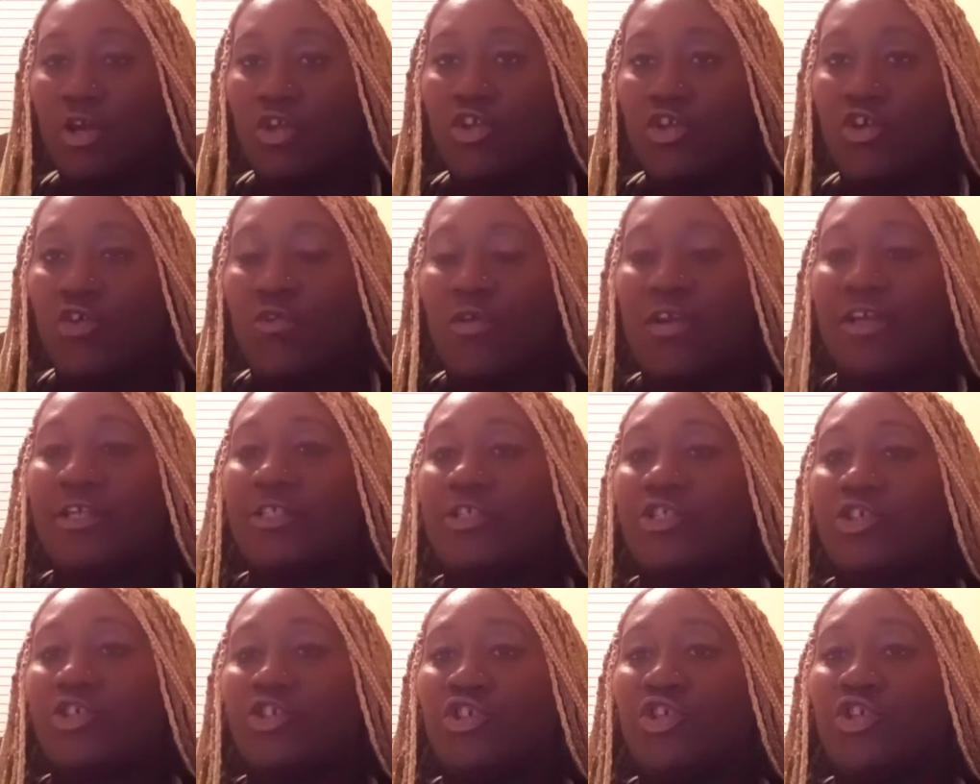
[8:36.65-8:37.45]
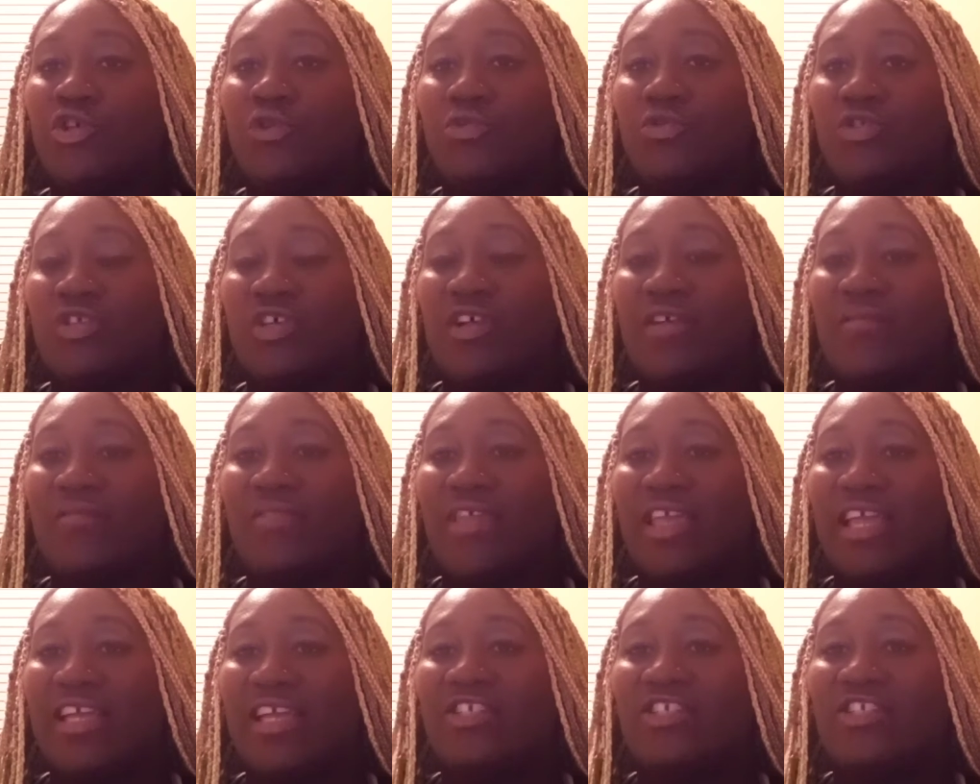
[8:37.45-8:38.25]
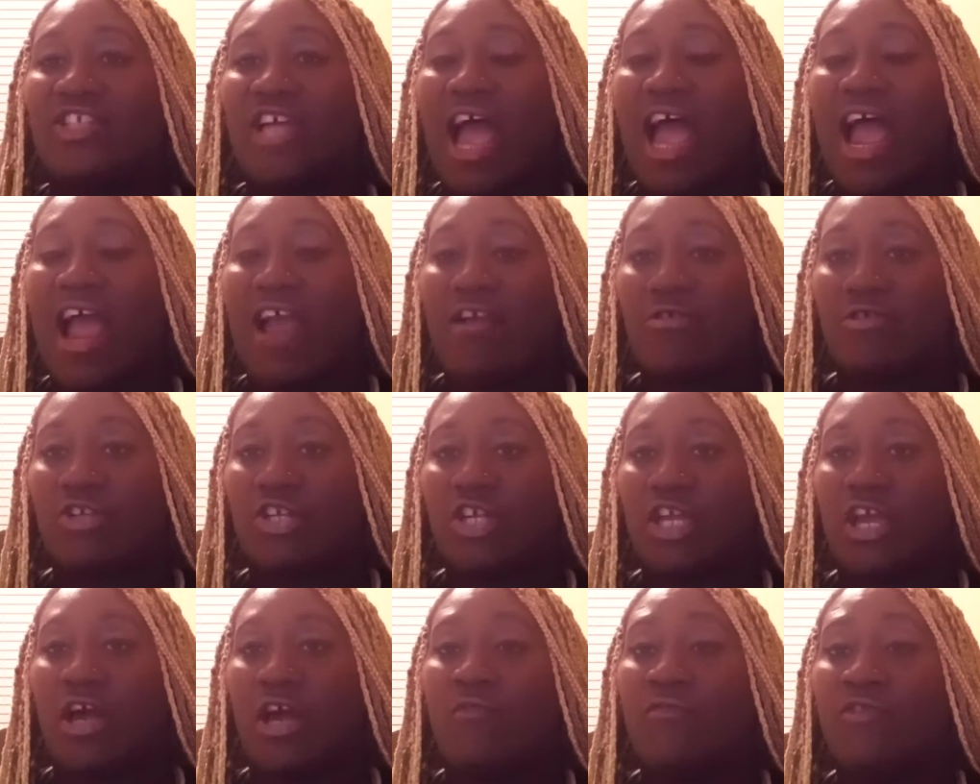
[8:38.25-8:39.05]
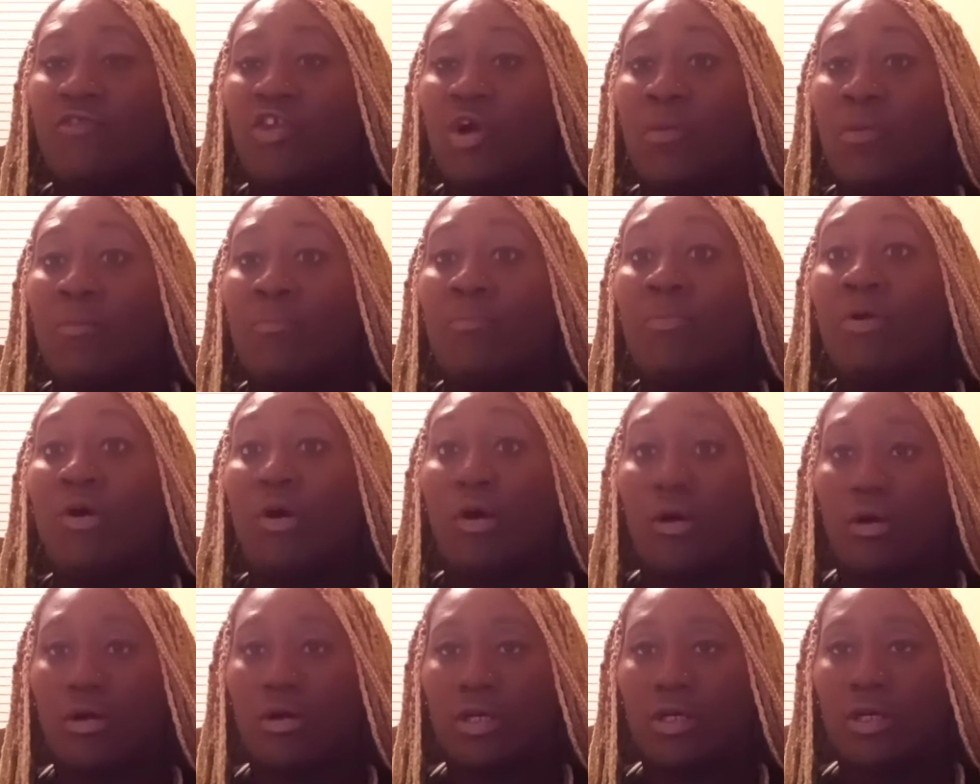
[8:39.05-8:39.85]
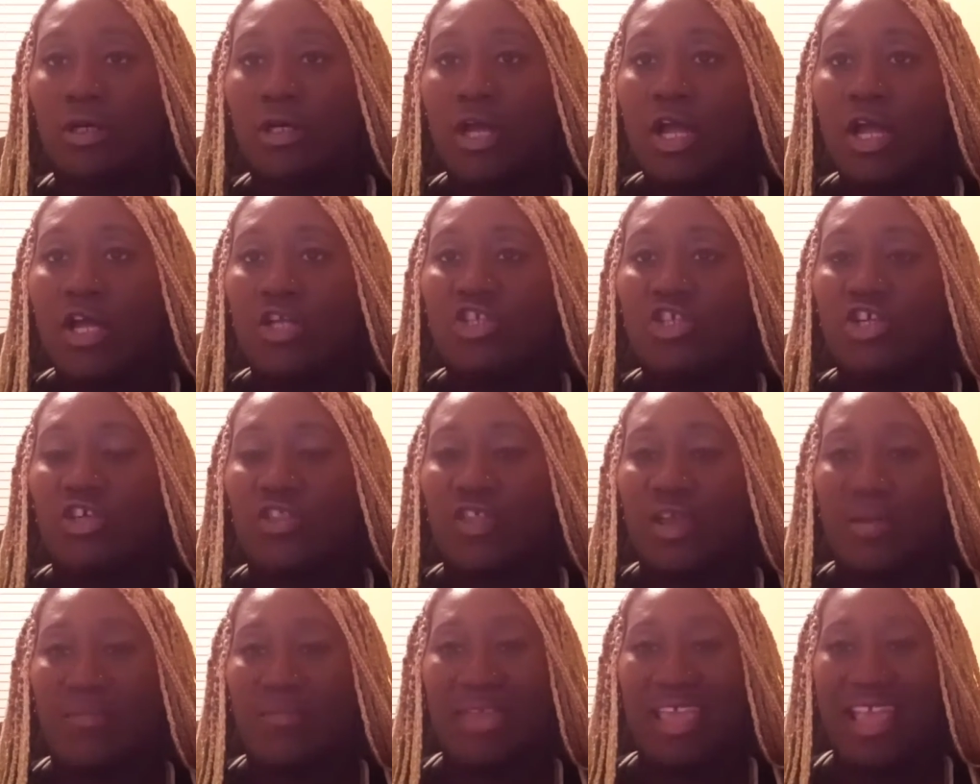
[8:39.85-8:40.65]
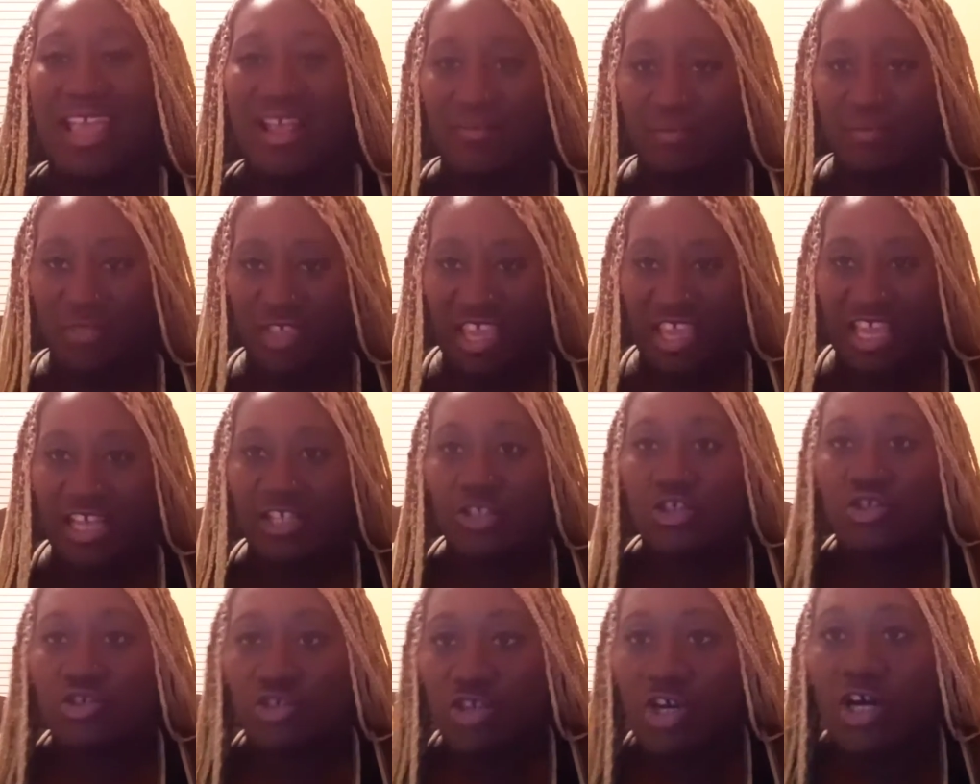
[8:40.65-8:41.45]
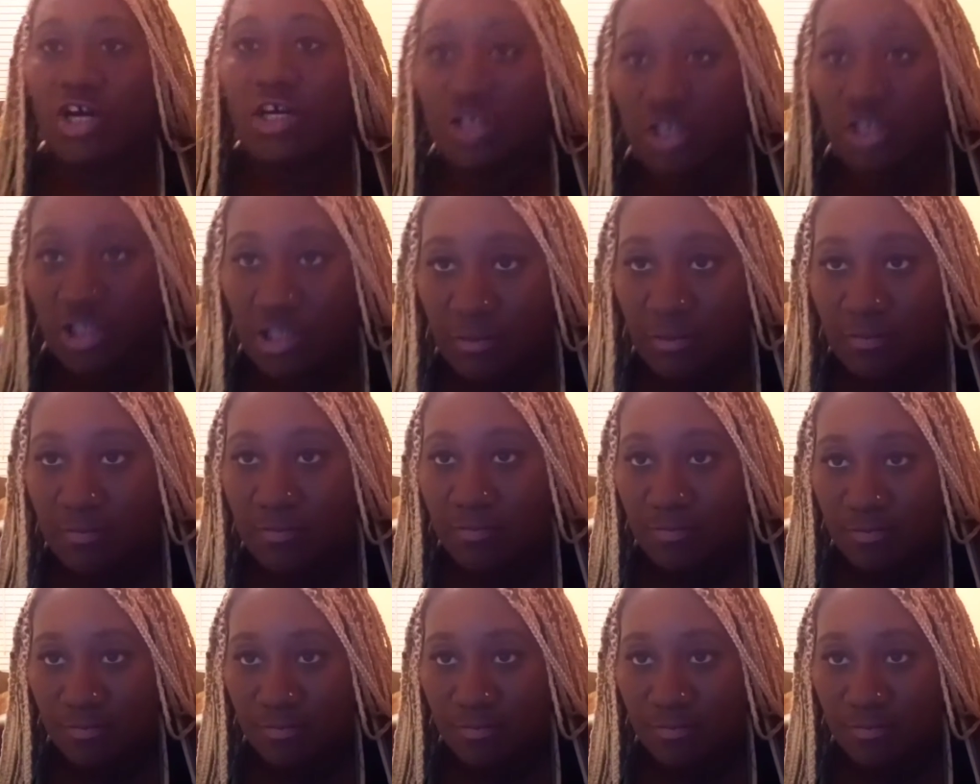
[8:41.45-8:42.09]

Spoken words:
You're introducing the entirety of your book to them in the introduction.